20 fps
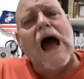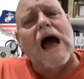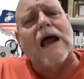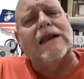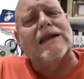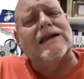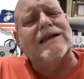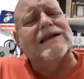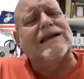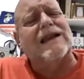
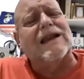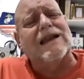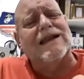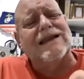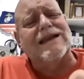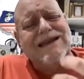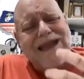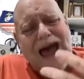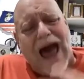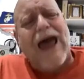on, the
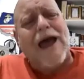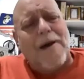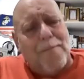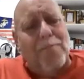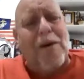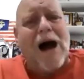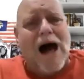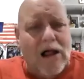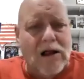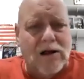
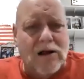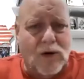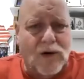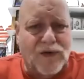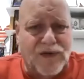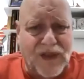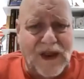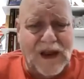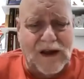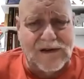
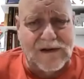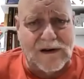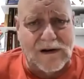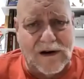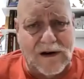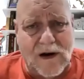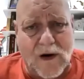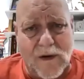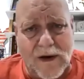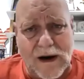diabolical things that
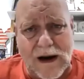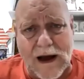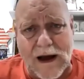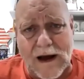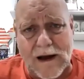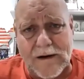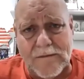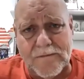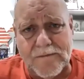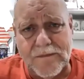are going
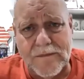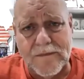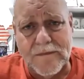on.